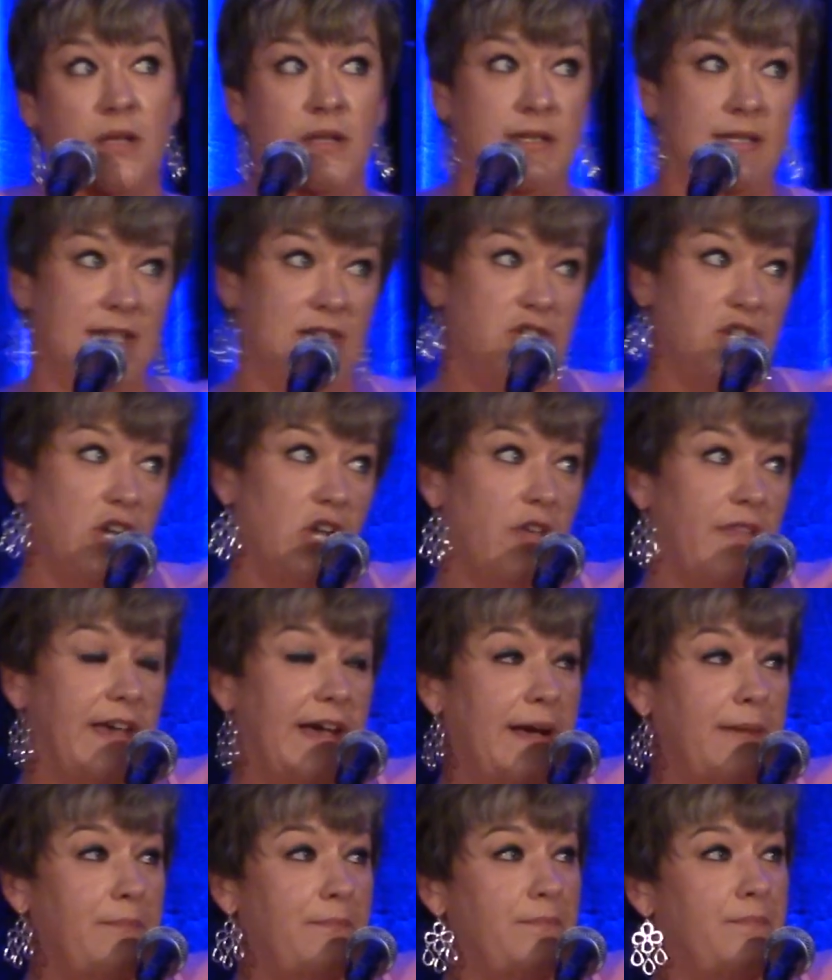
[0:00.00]
Did you know
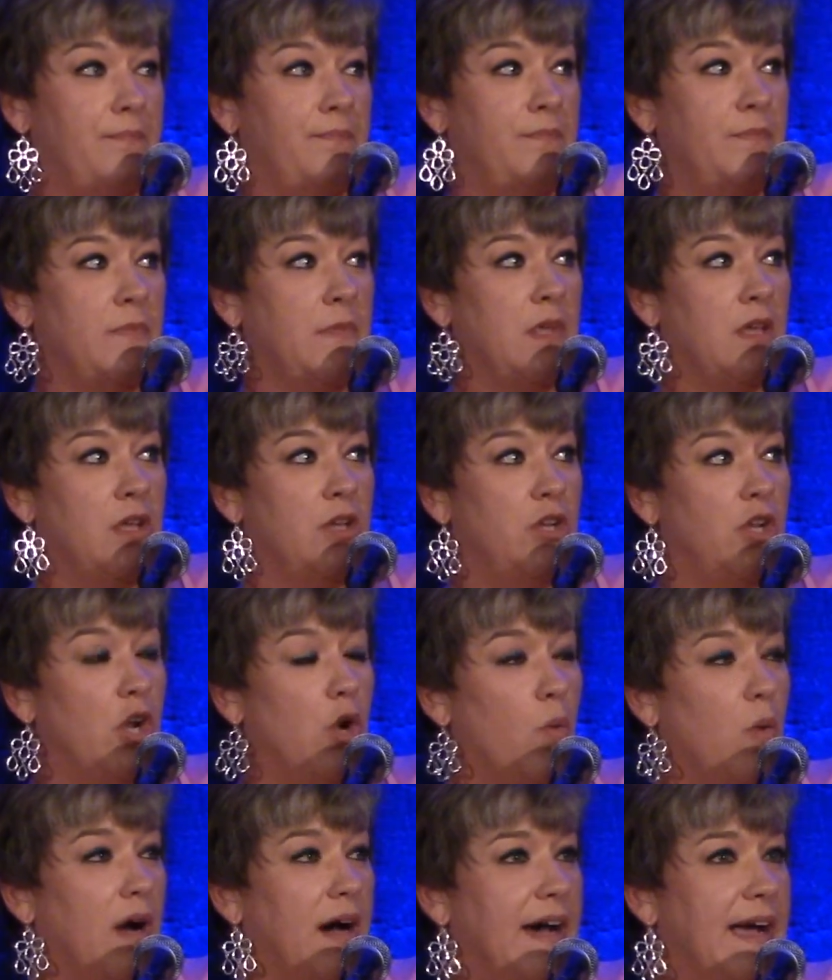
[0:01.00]
that? You know
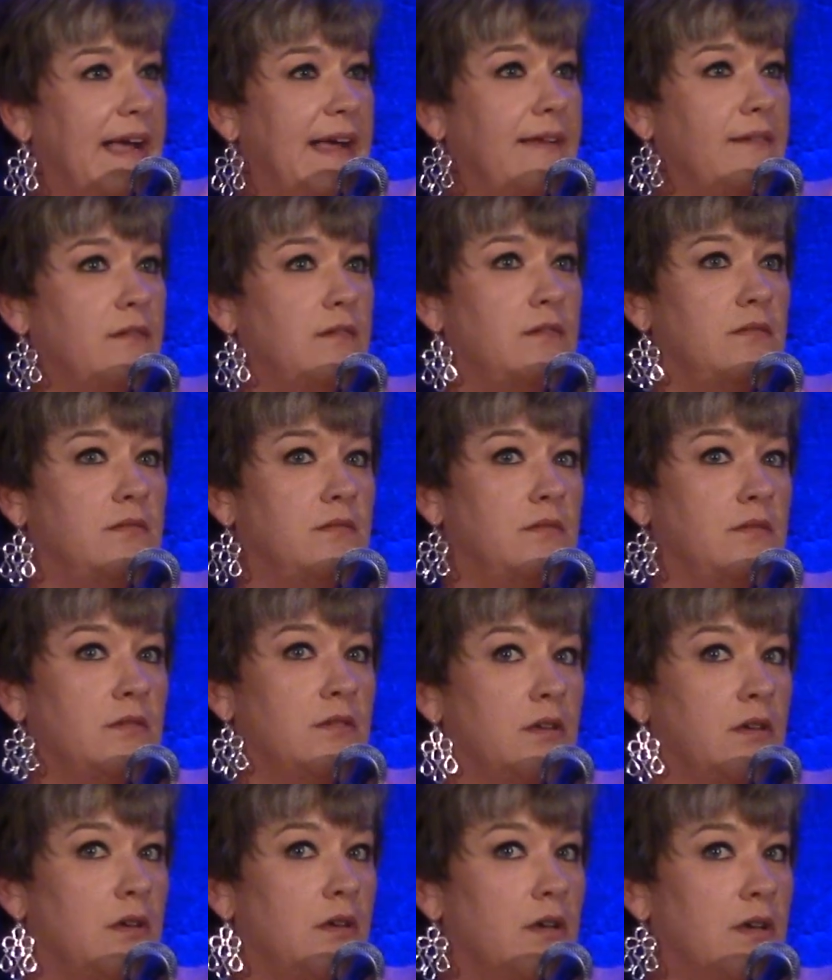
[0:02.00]
why?
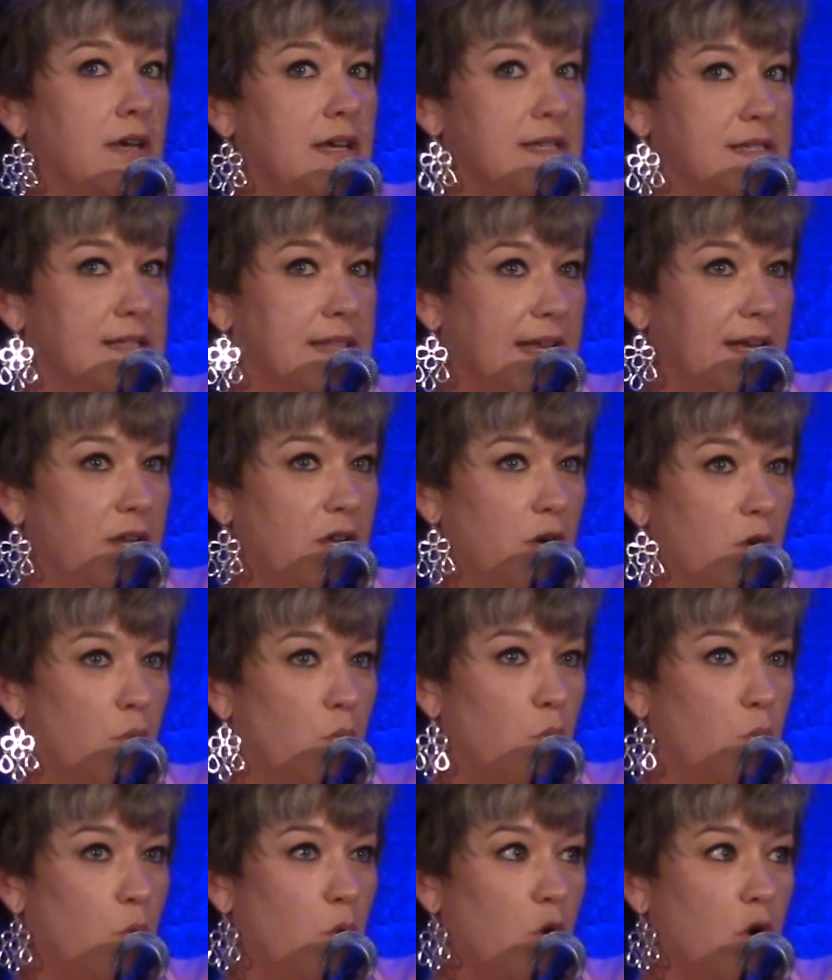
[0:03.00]
Because they
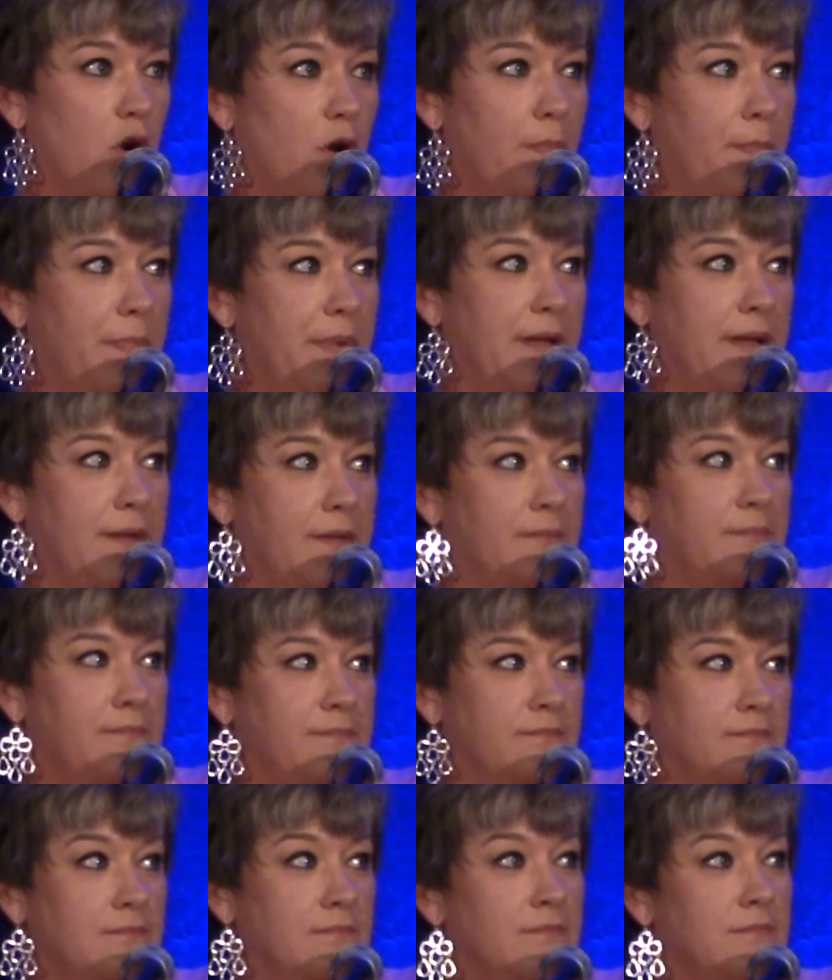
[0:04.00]
don't warp.
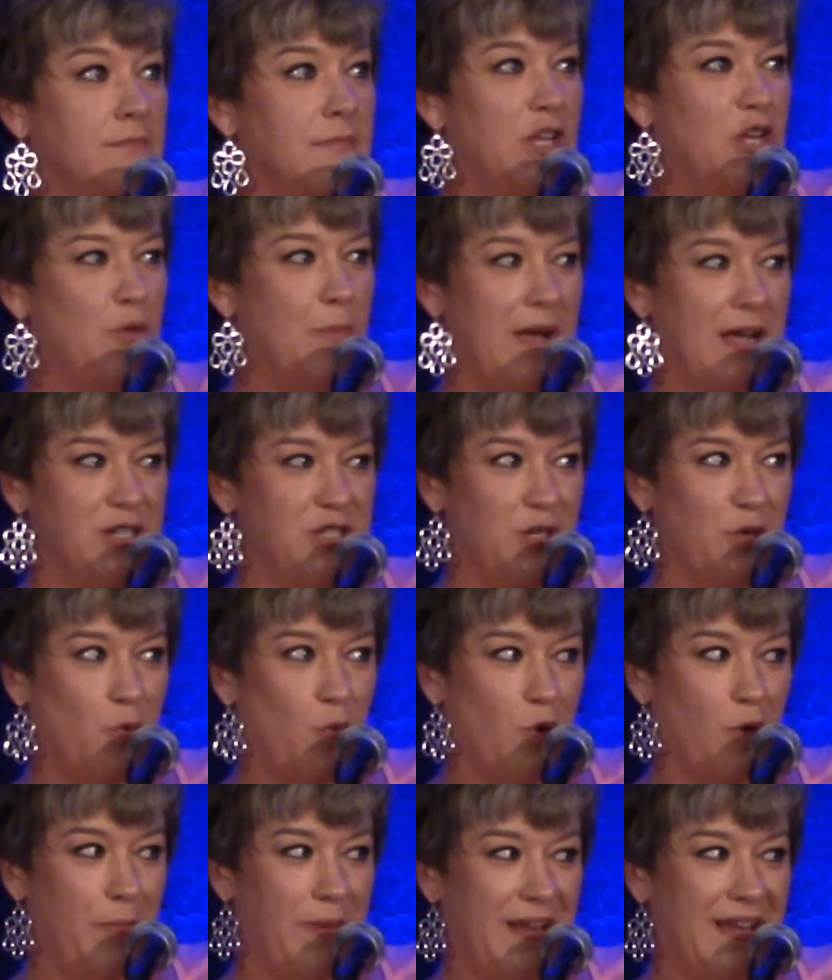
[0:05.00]
Can you imagine a
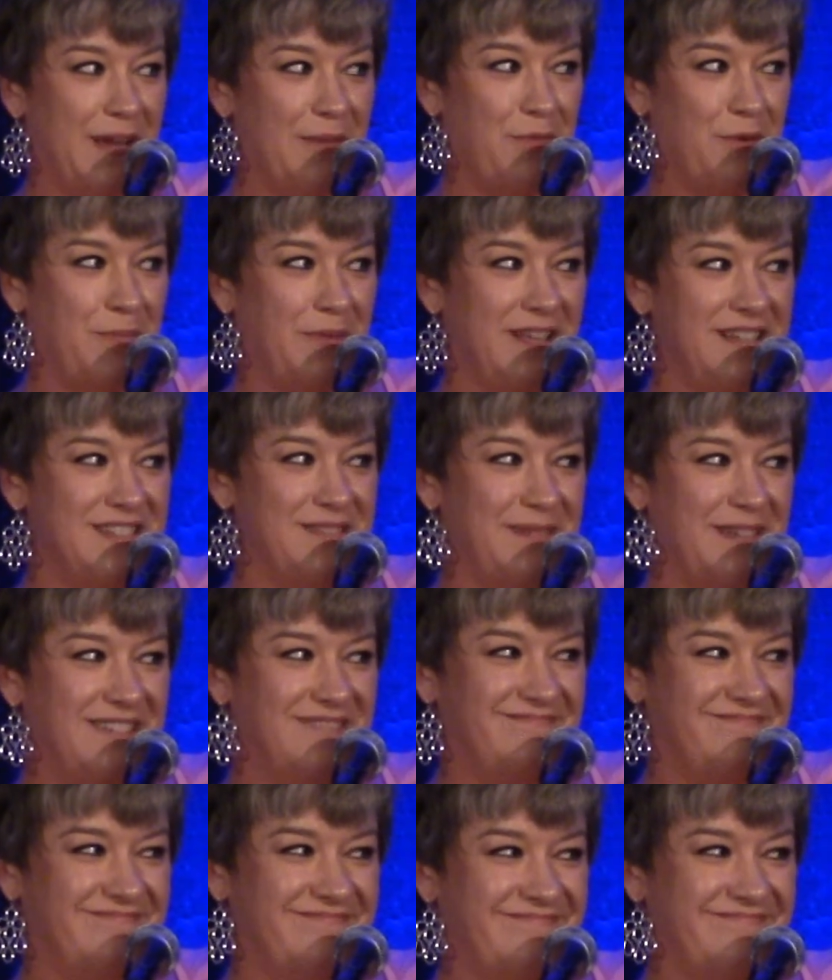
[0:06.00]
warping hip
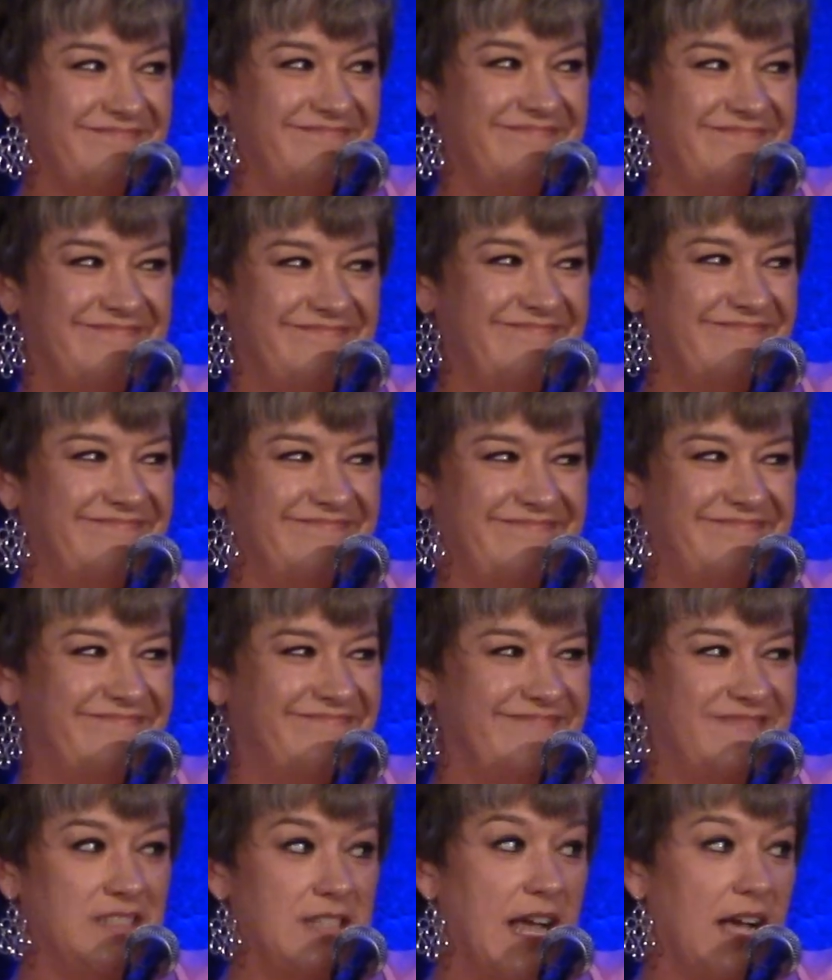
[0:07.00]
replacement?
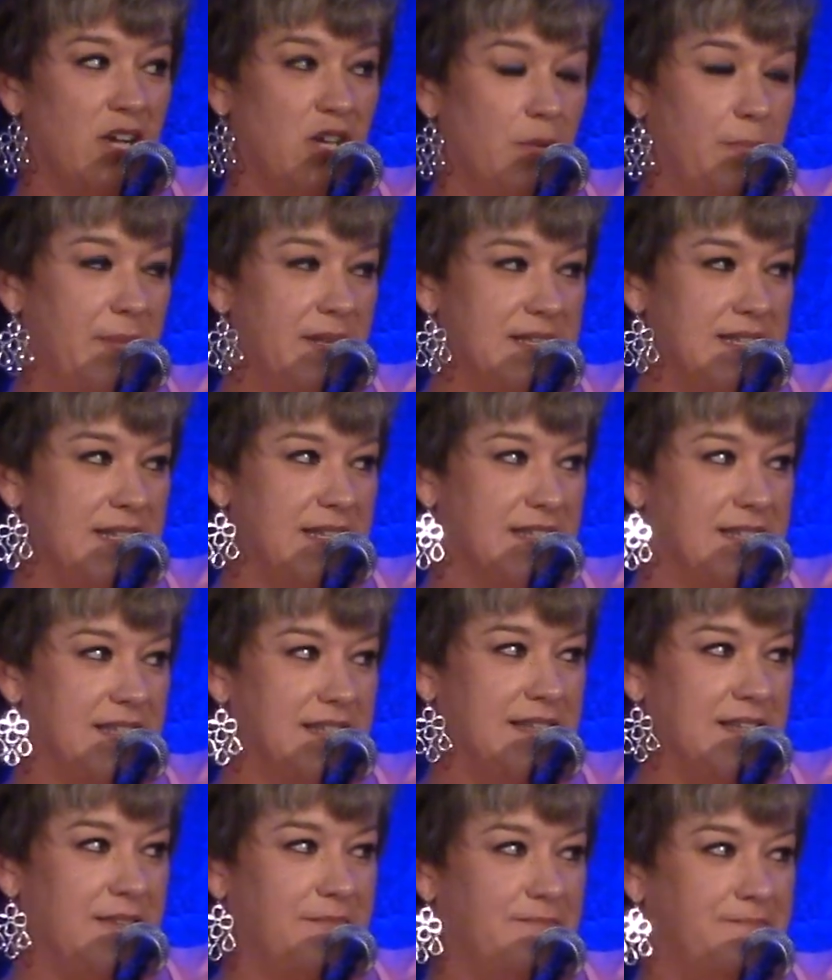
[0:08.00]
It's not good business,
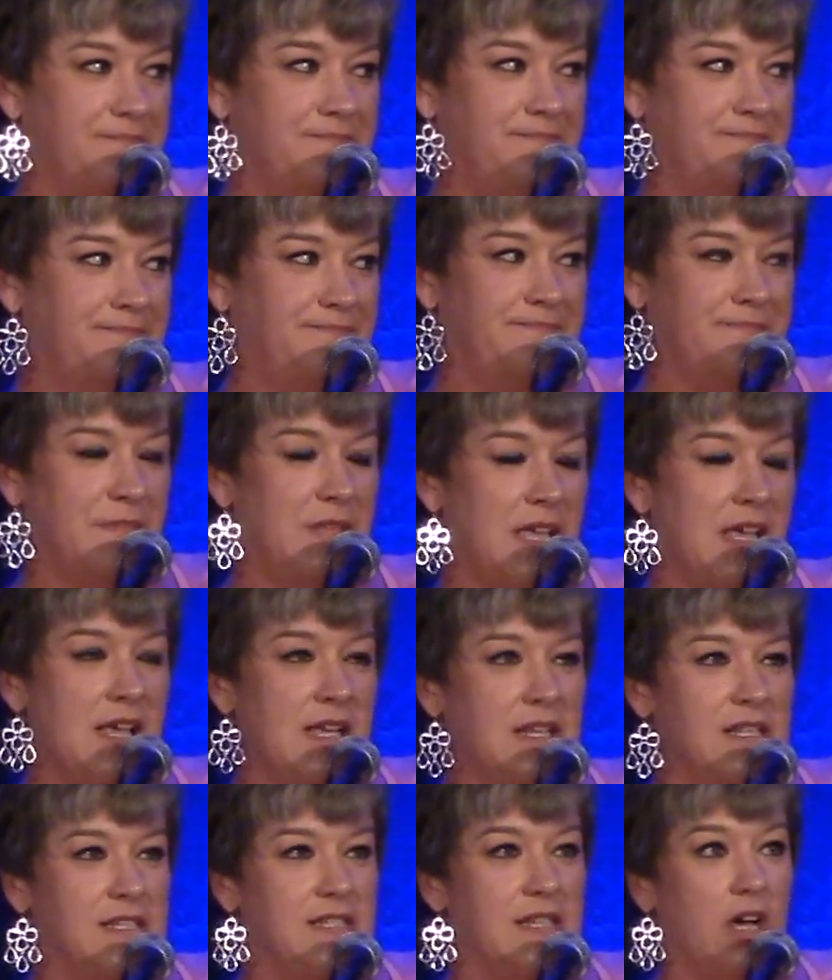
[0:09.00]
is
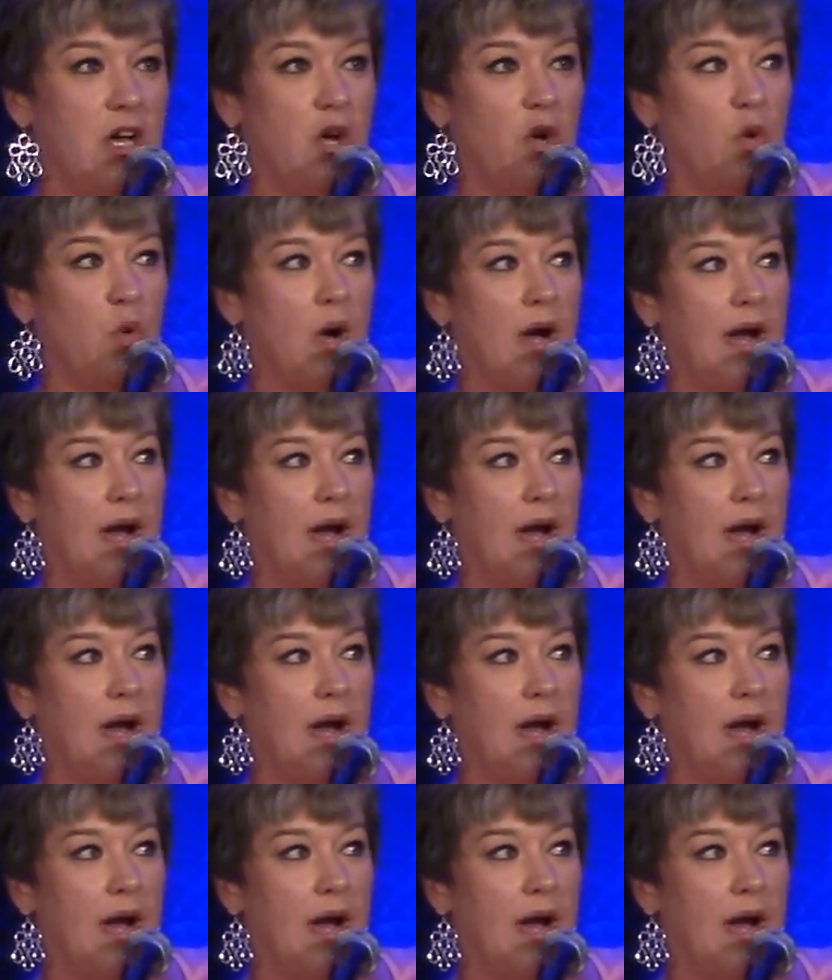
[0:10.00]
it? So,